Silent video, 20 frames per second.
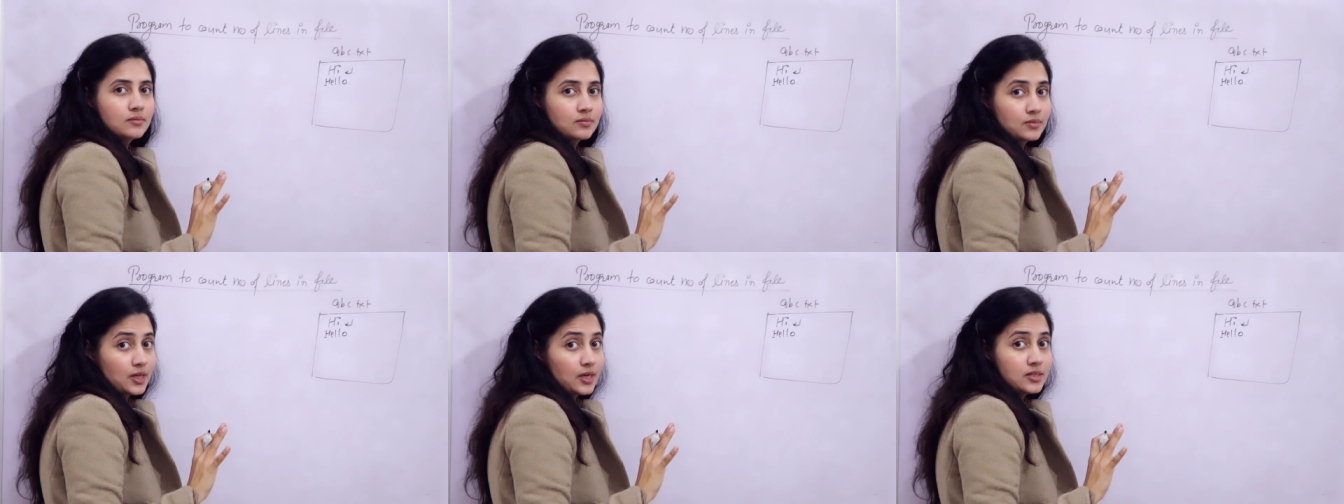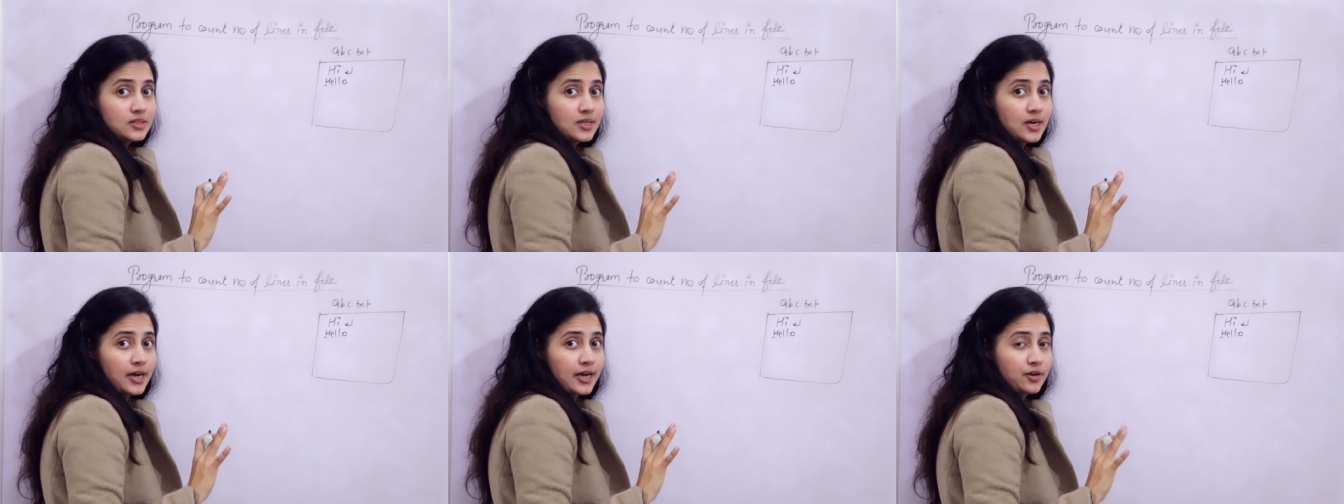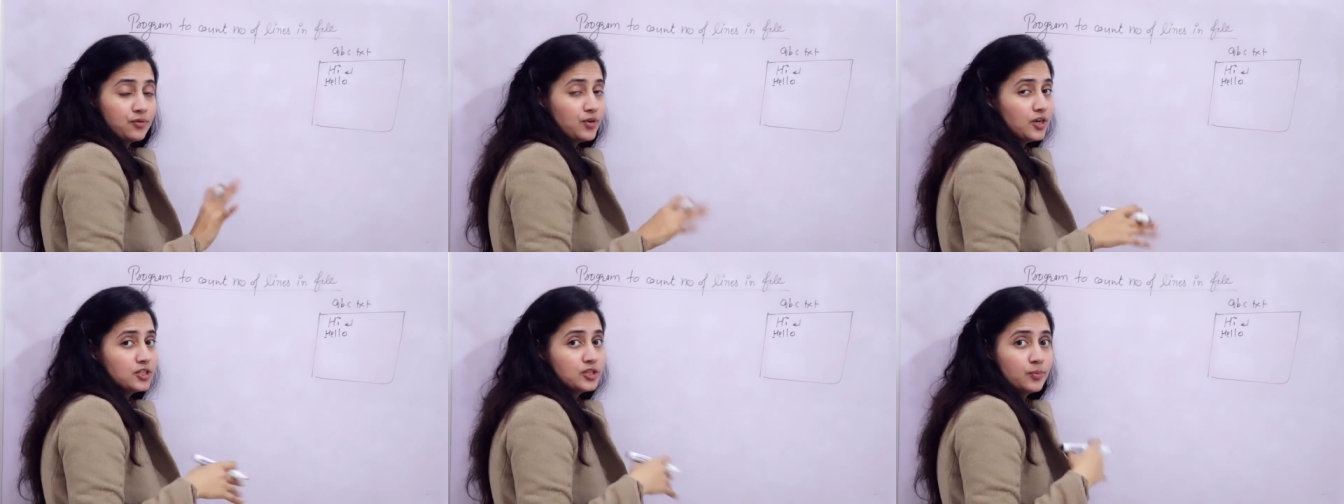there is a
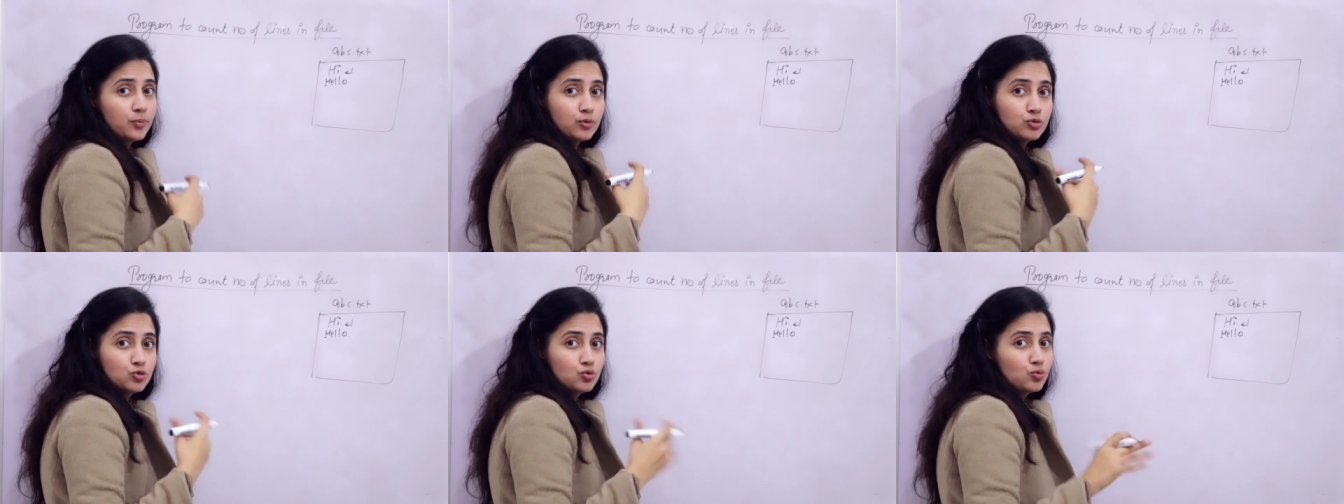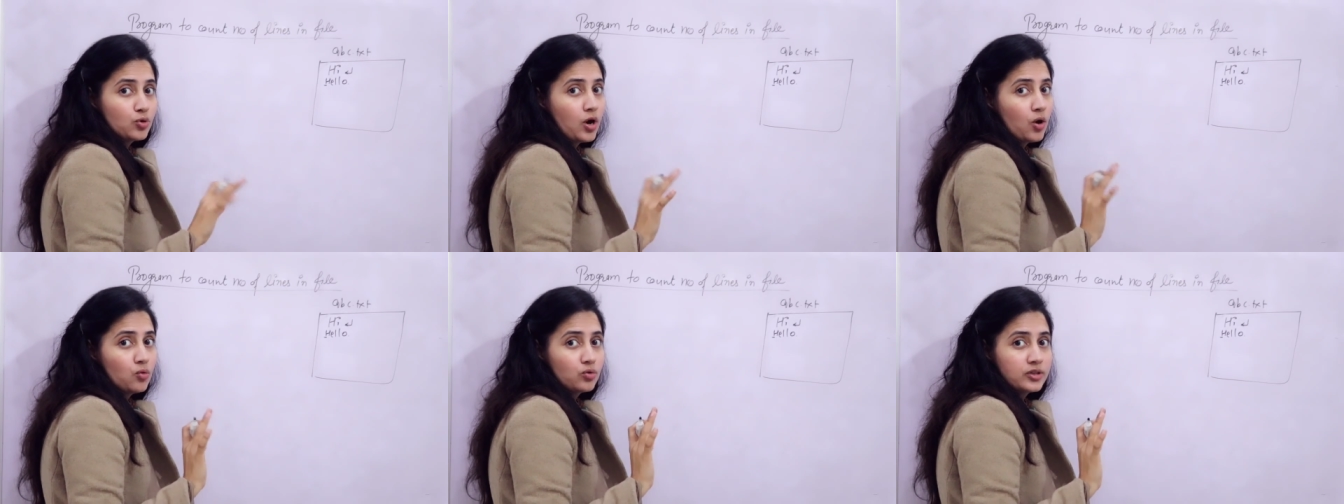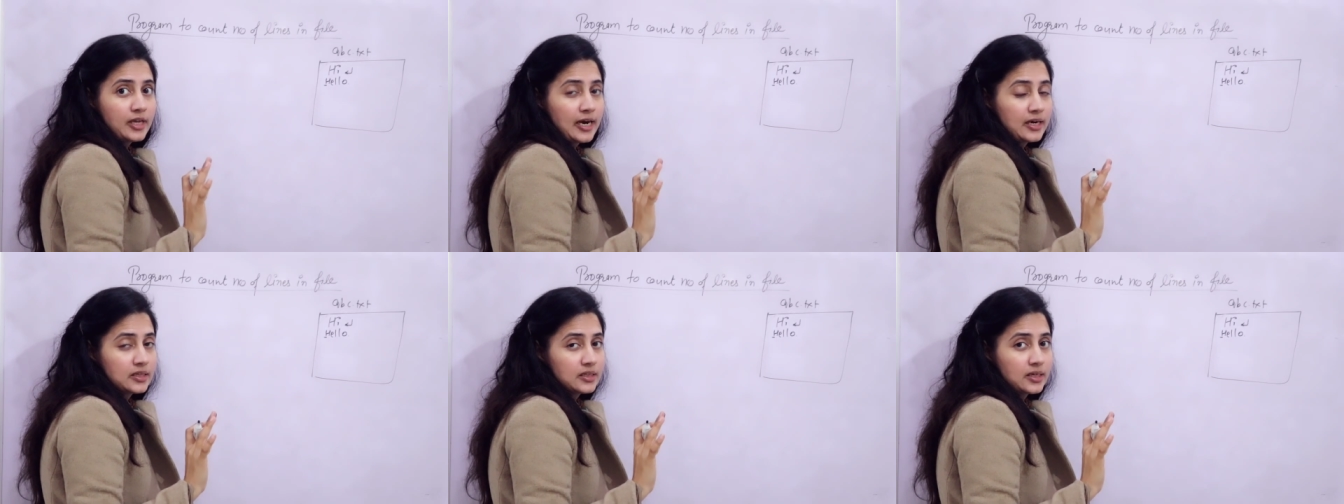line, we are supposed to
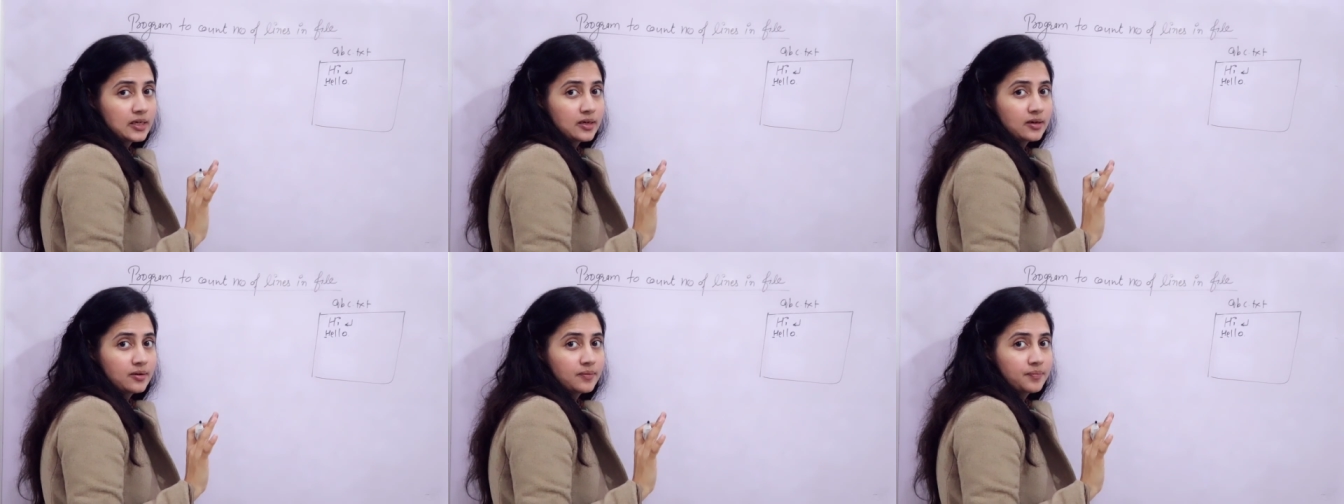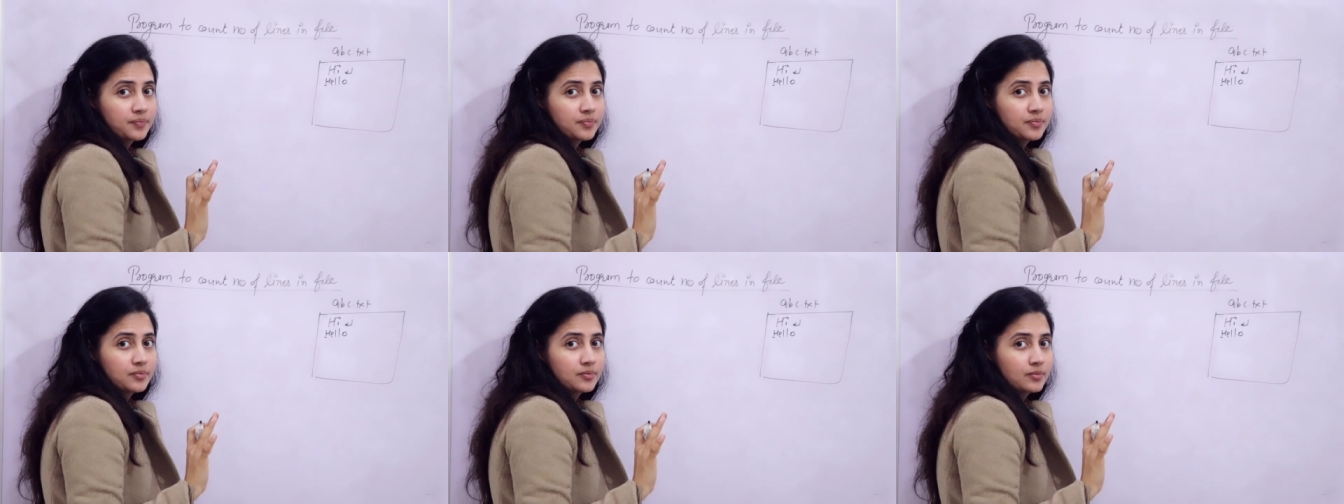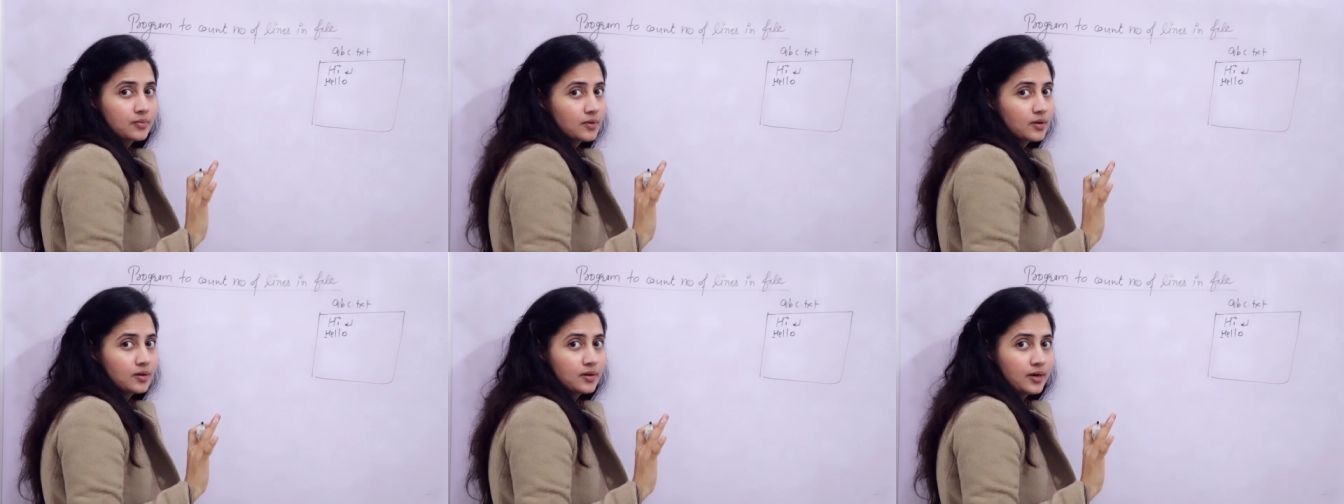count that thing,
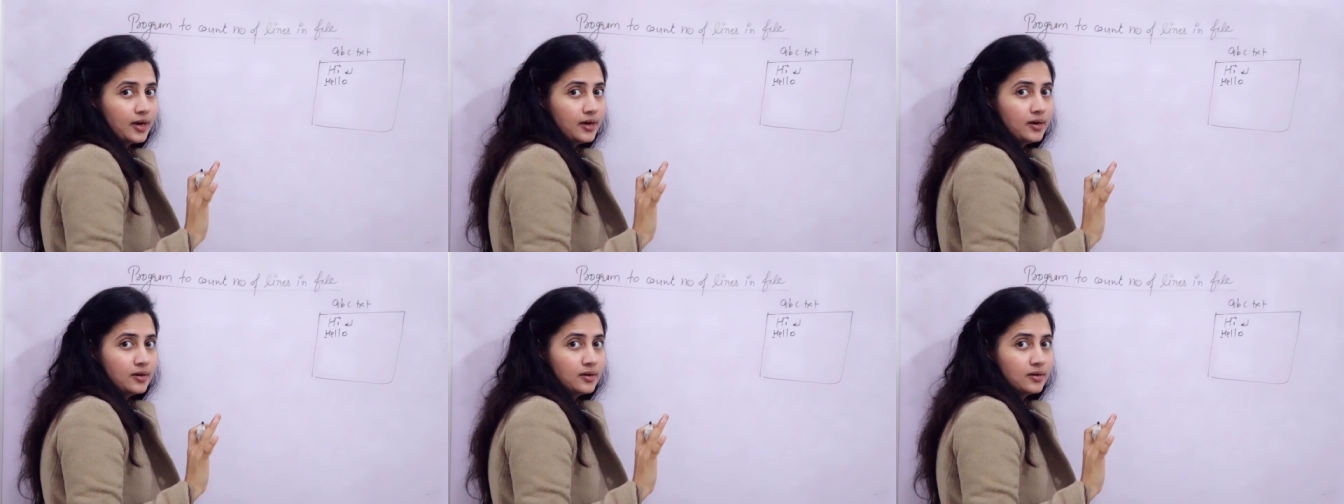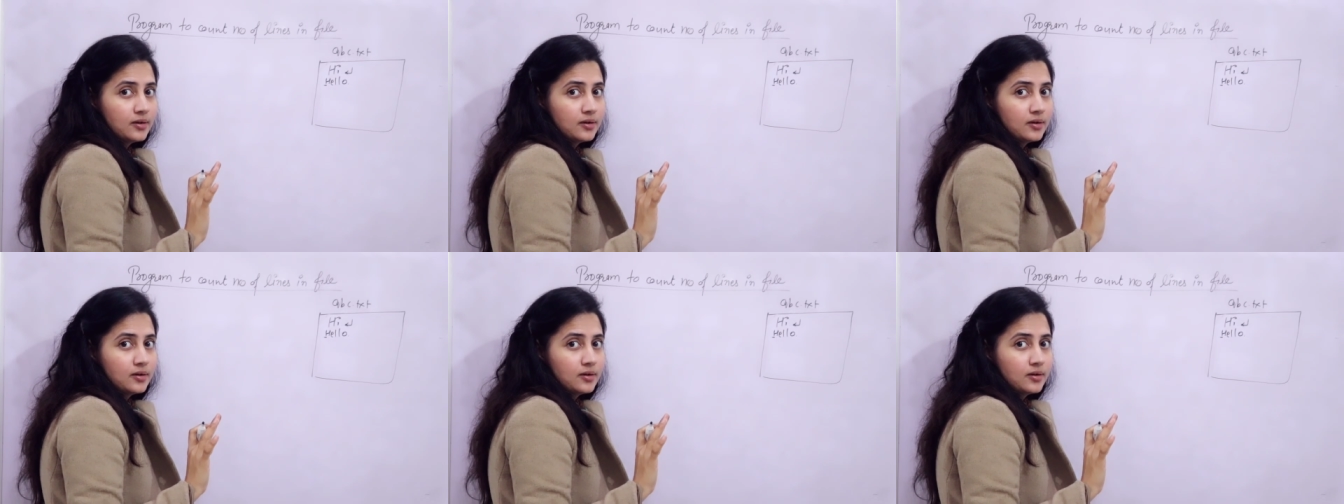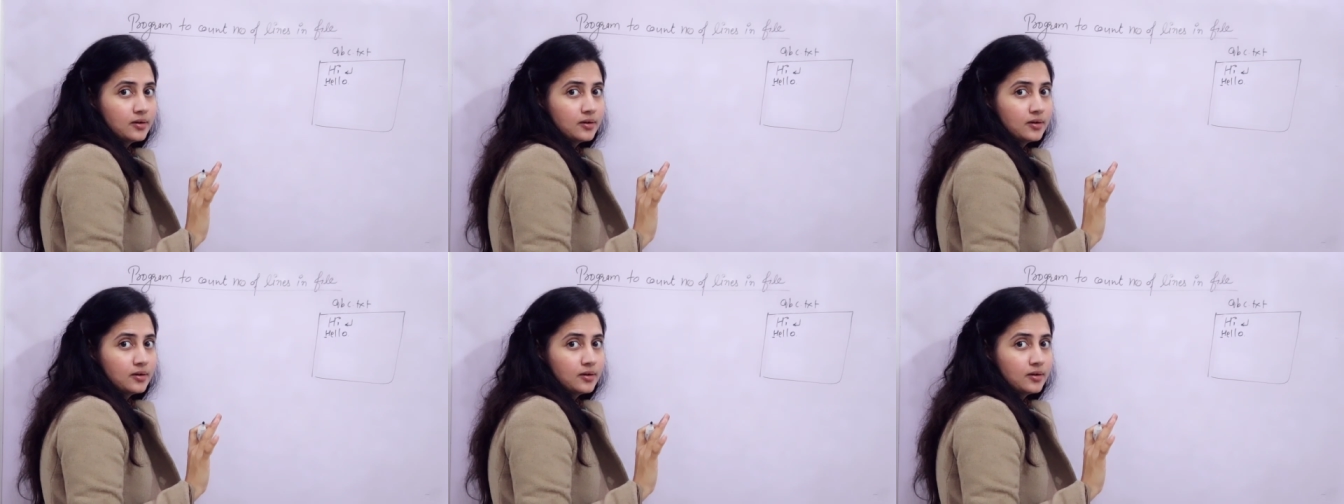right?